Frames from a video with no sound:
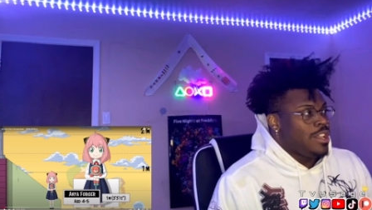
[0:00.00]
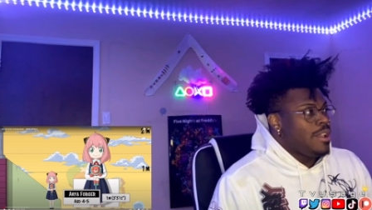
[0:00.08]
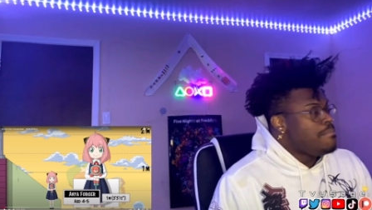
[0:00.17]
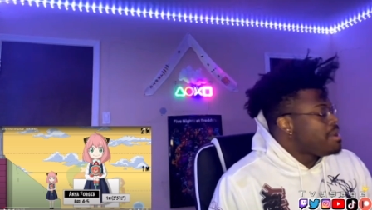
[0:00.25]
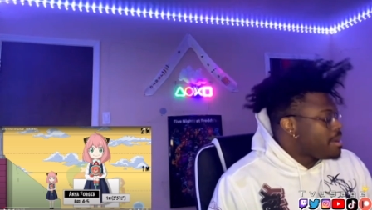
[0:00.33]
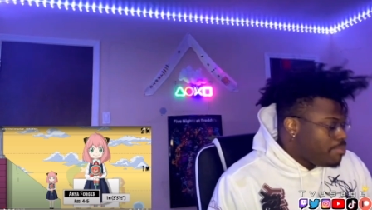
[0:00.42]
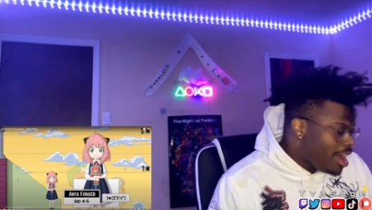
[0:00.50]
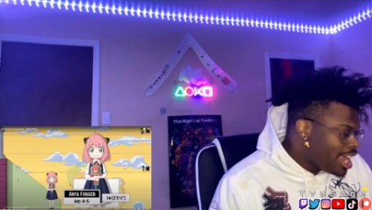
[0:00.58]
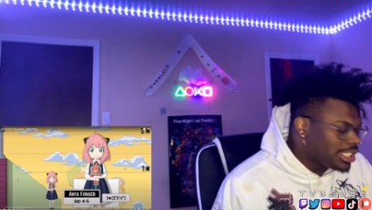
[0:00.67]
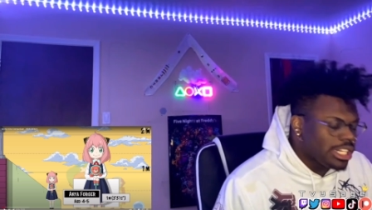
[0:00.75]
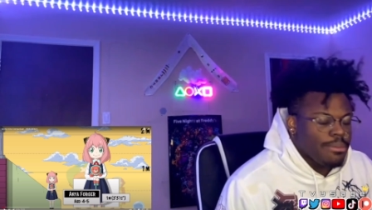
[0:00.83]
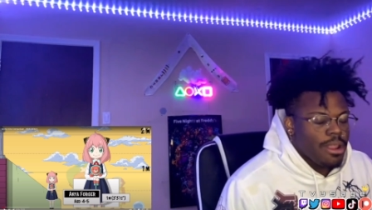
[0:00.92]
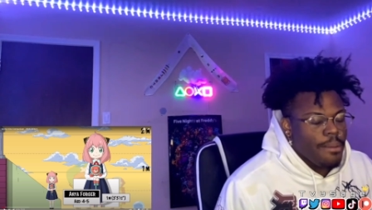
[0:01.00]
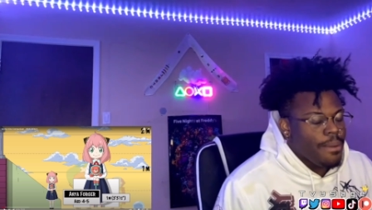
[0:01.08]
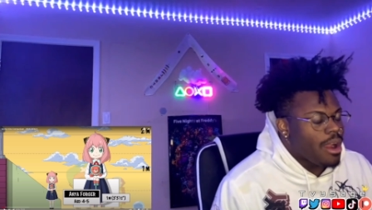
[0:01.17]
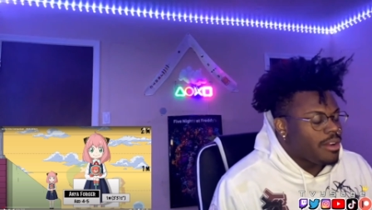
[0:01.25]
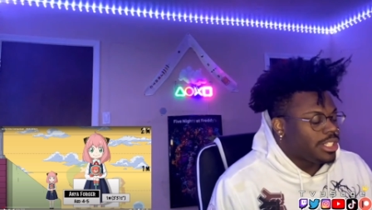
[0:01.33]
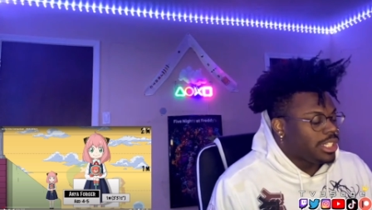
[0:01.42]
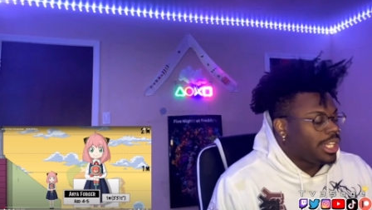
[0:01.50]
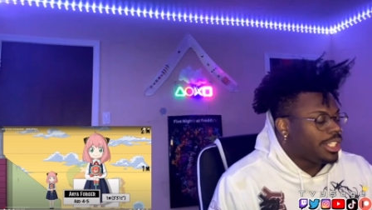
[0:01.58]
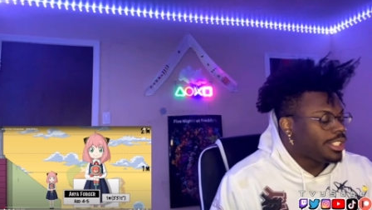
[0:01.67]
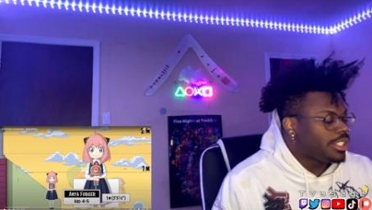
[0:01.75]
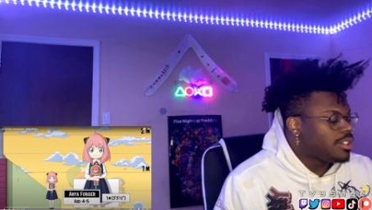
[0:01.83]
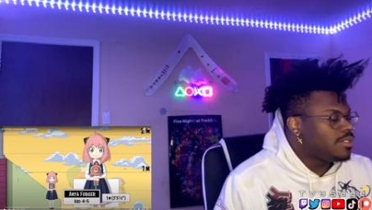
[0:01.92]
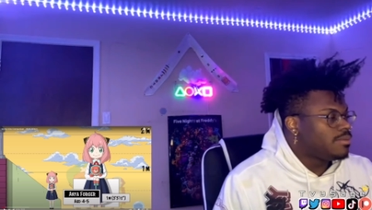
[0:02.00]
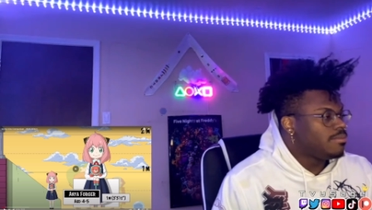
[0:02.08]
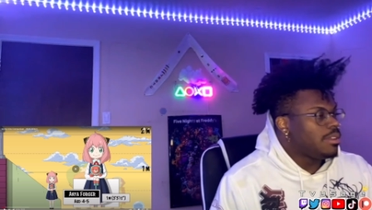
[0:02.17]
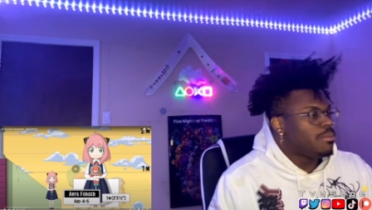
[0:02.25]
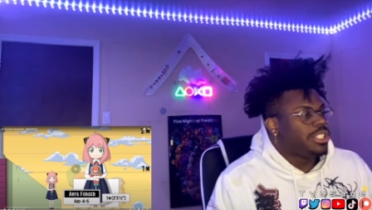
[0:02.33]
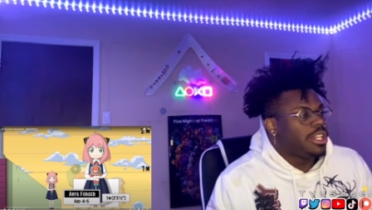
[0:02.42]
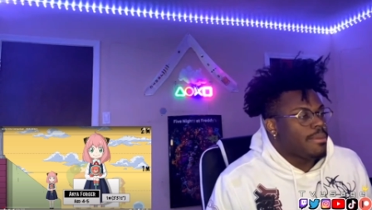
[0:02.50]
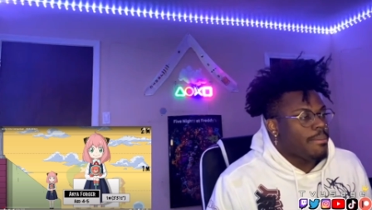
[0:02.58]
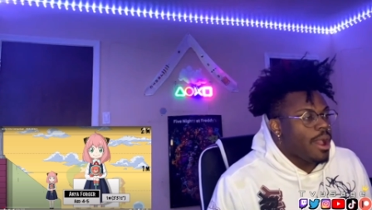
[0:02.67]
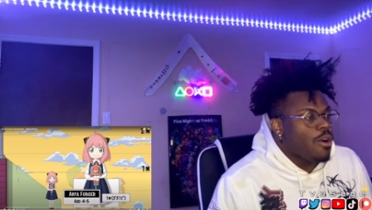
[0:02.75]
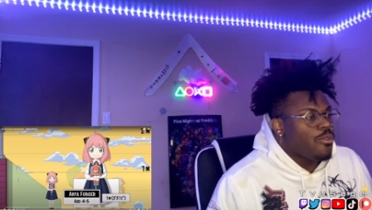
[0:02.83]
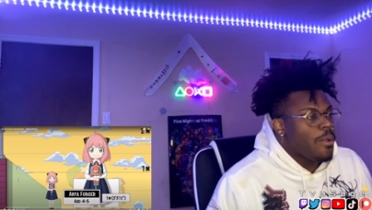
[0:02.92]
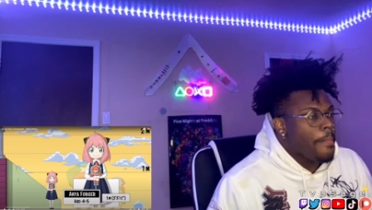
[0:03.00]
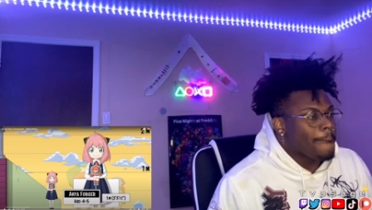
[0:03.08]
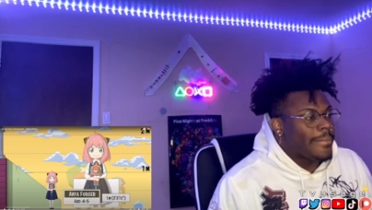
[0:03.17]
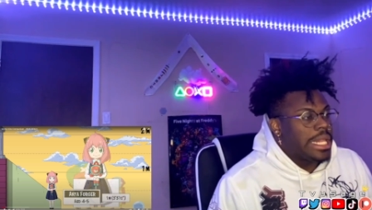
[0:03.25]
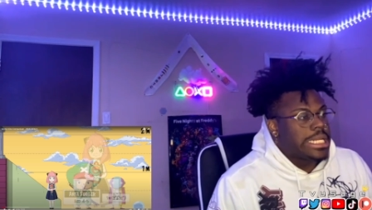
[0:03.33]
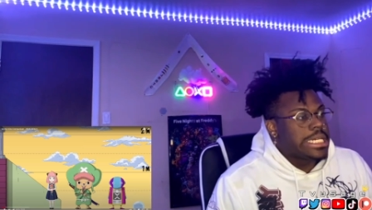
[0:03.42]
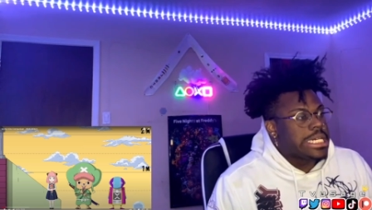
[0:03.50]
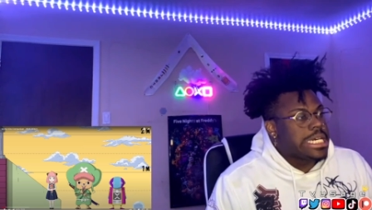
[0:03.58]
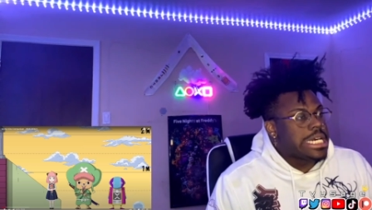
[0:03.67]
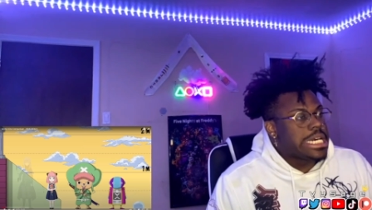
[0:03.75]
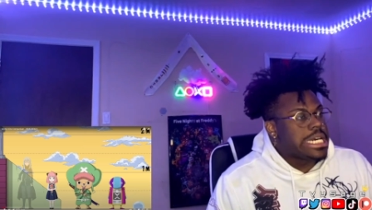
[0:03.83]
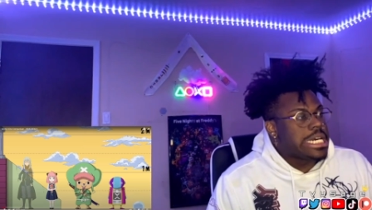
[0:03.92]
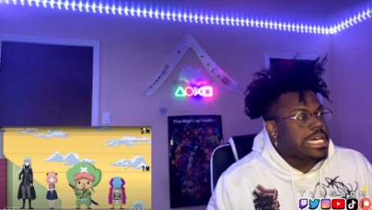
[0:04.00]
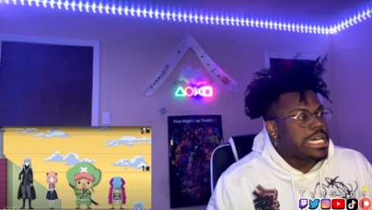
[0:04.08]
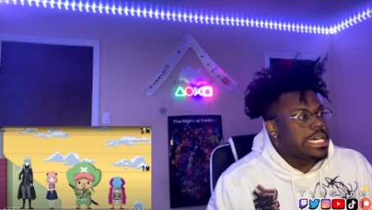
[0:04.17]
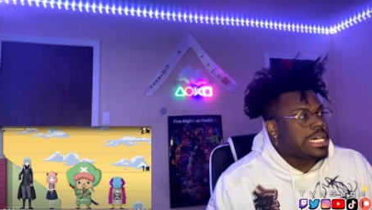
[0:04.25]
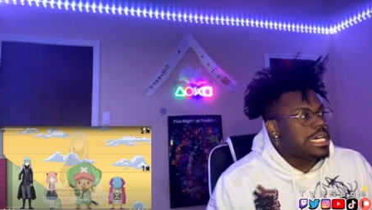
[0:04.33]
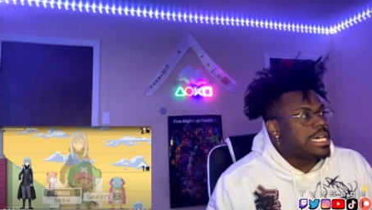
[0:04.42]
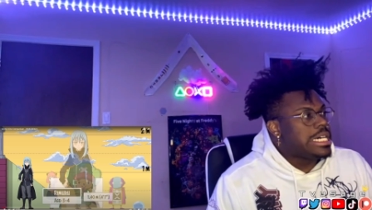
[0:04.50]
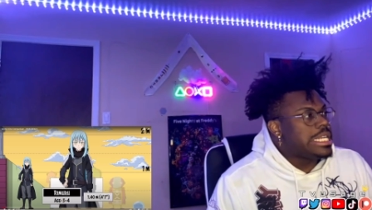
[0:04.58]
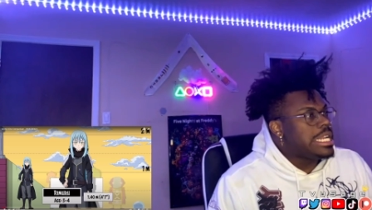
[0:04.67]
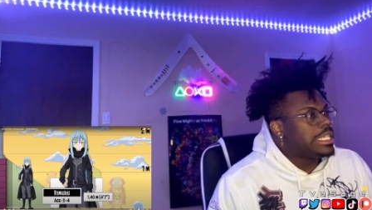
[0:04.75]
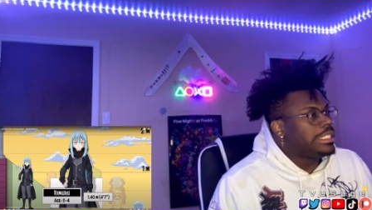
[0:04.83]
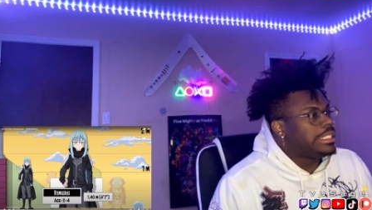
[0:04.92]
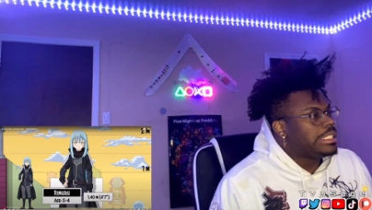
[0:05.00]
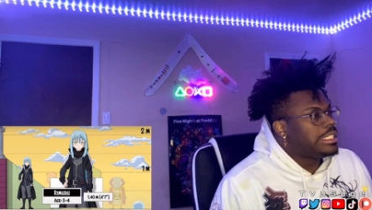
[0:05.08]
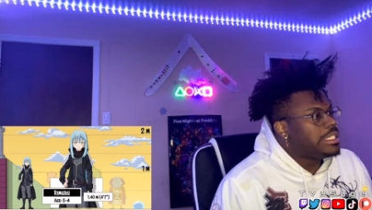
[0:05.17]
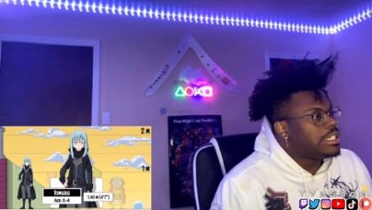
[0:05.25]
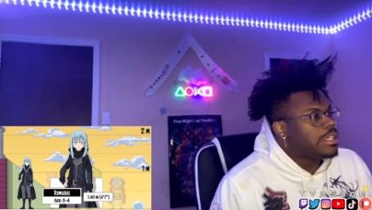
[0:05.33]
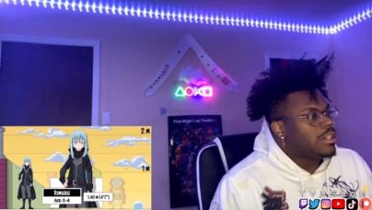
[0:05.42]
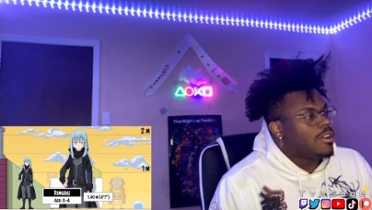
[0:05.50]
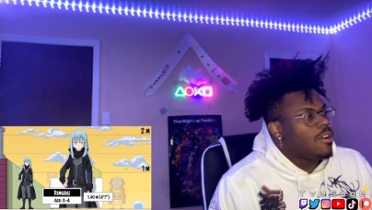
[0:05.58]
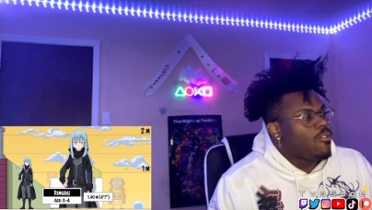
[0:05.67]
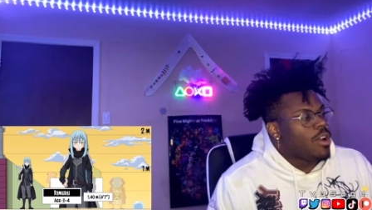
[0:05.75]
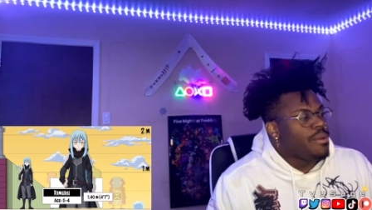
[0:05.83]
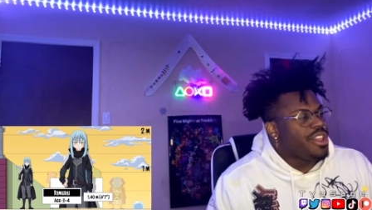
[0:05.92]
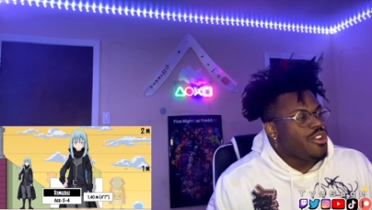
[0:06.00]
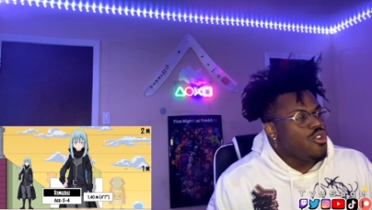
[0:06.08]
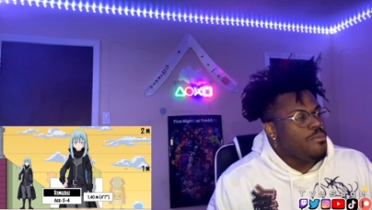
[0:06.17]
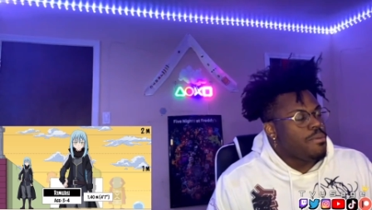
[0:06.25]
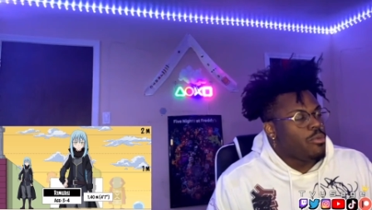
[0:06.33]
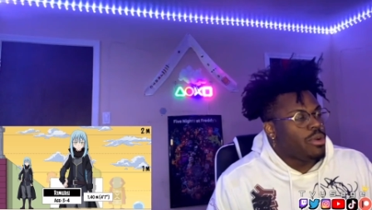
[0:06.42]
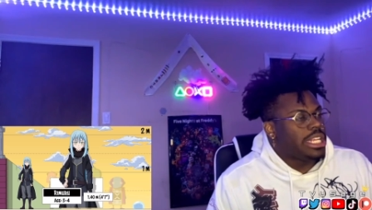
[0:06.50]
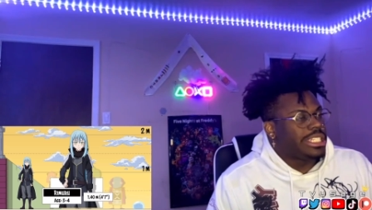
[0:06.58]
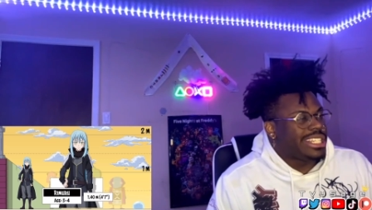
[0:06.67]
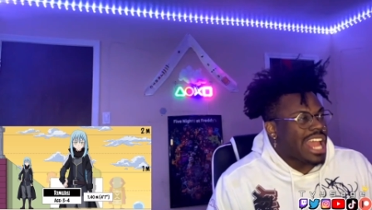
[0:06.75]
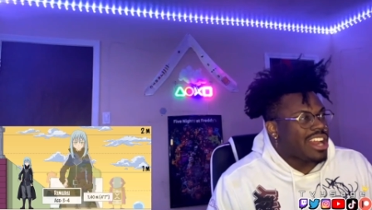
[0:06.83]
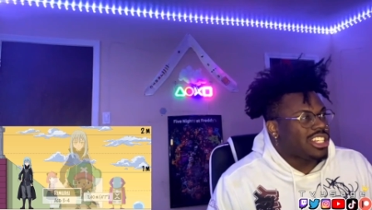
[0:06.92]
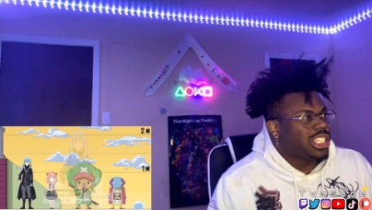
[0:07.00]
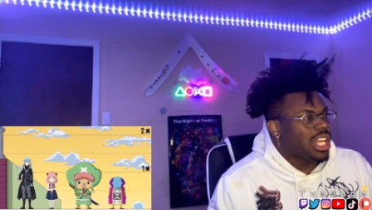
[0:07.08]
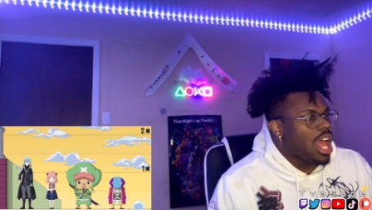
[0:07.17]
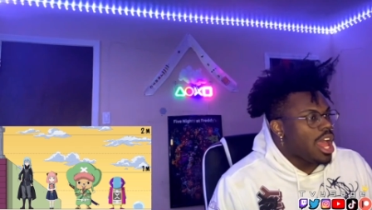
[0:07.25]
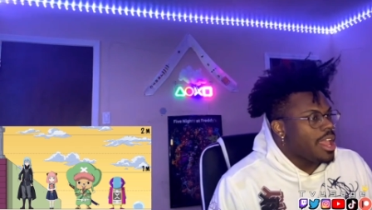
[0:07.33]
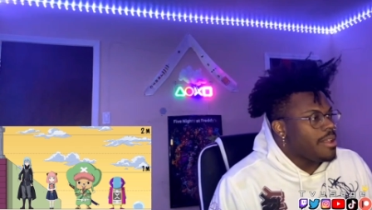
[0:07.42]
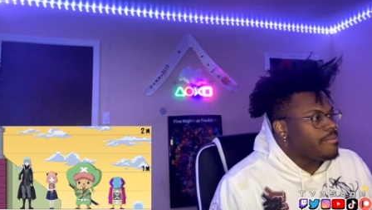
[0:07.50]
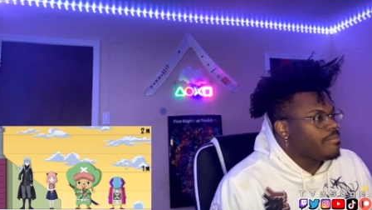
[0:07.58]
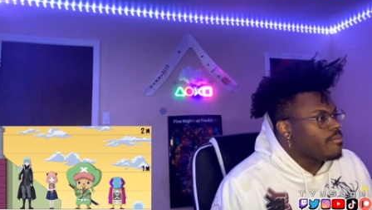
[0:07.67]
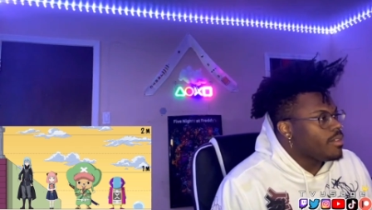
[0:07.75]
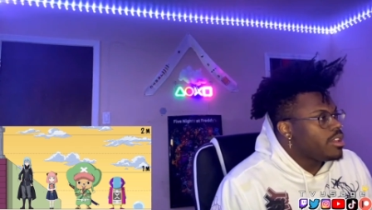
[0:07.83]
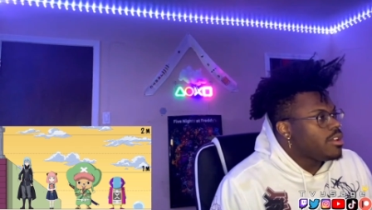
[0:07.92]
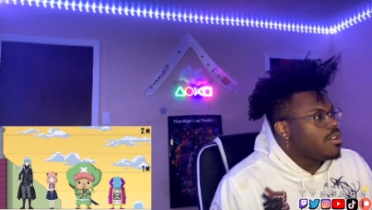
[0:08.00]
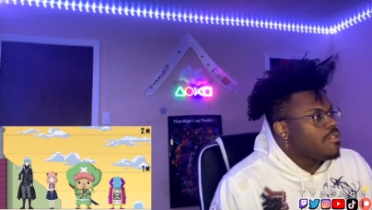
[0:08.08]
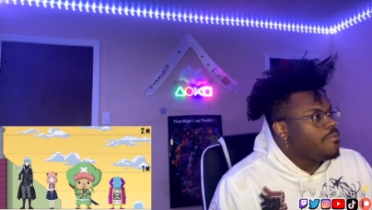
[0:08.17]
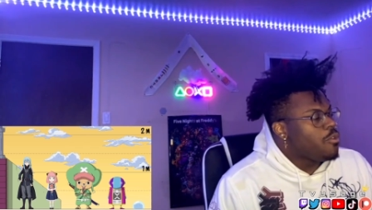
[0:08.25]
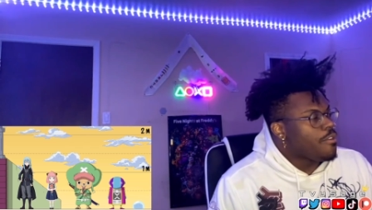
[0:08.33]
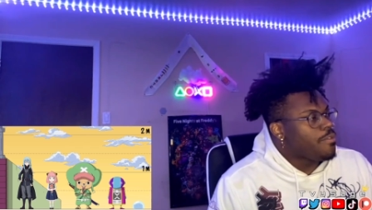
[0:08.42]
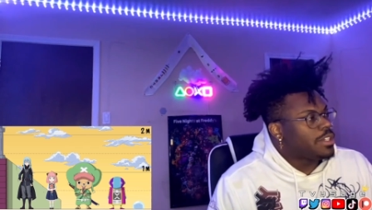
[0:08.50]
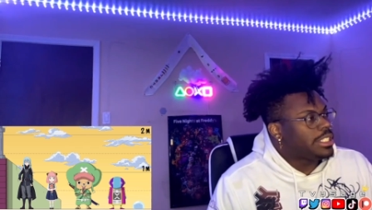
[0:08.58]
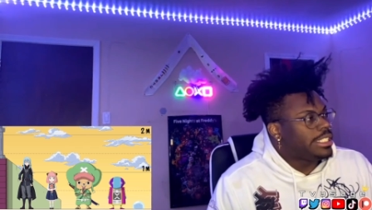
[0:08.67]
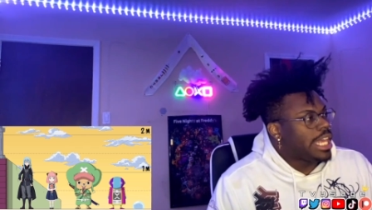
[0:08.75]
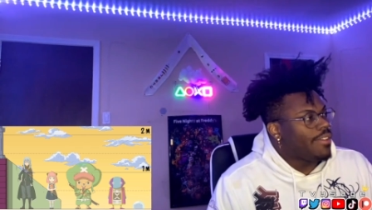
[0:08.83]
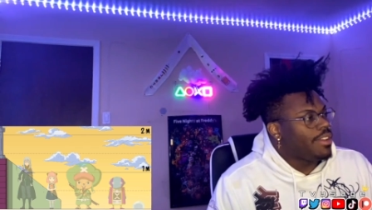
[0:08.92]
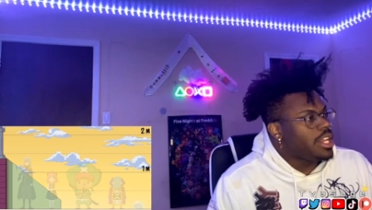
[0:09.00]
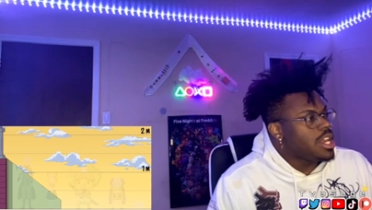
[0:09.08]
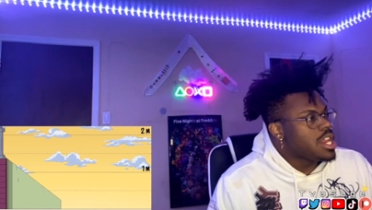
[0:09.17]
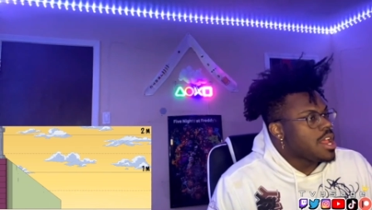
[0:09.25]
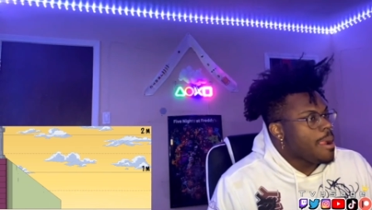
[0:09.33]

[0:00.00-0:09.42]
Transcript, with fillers: We could probably slam everybody on this list, so Uh, let's see. Remyu, but when he's not a slime, four foot seven.